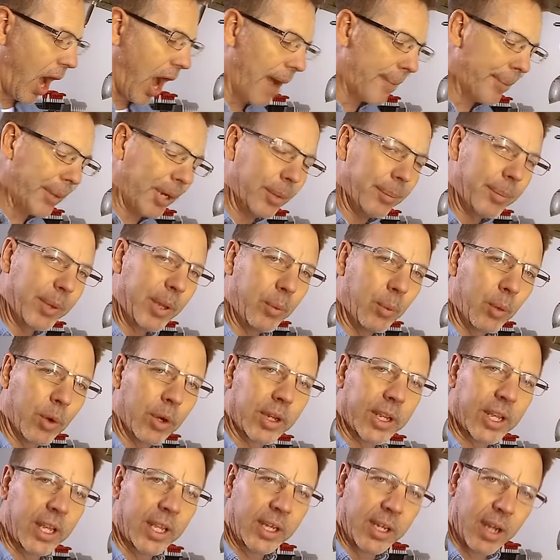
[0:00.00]
I'm going to be
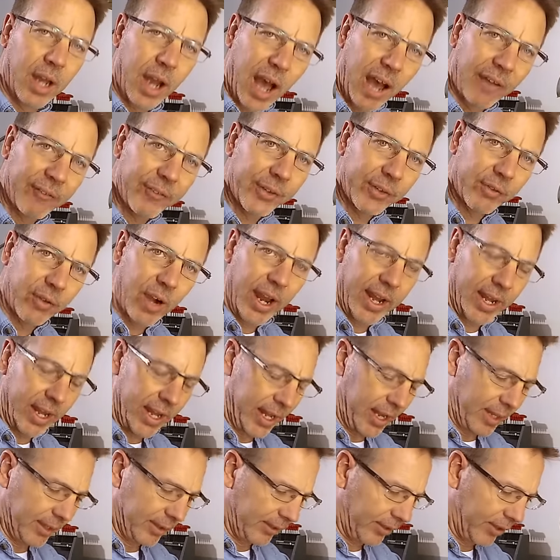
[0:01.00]
working off the
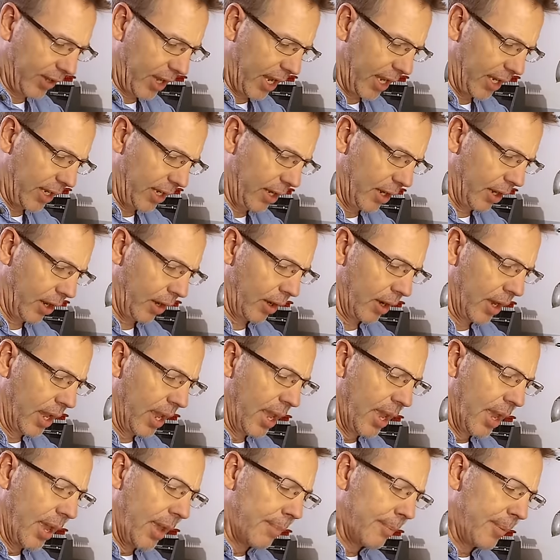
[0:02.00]
right-hand side here
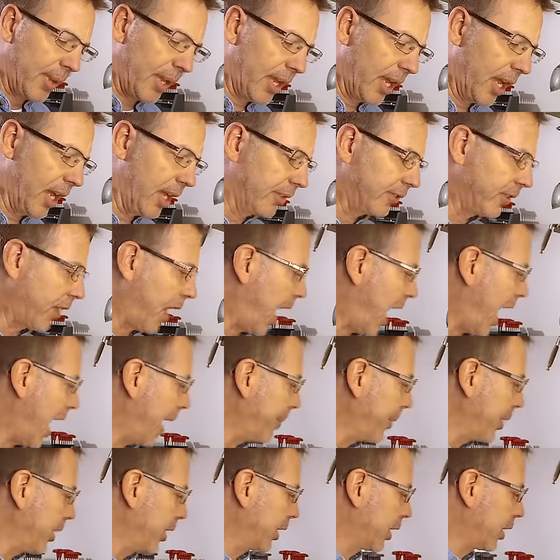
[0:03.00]
because
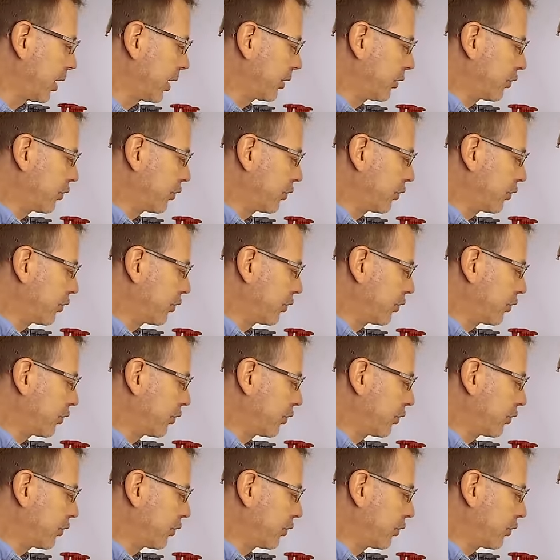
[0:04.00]
I'm going to